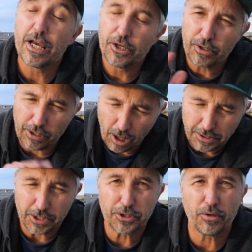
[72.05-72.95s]
You can
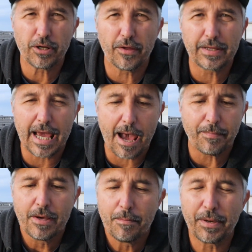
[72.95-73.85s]
also do it on the app,
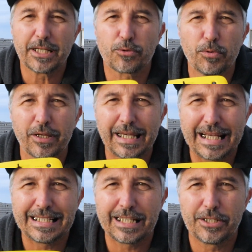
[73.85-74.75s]
but it's really
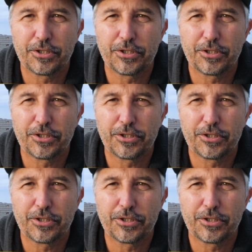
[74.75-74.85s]
easy to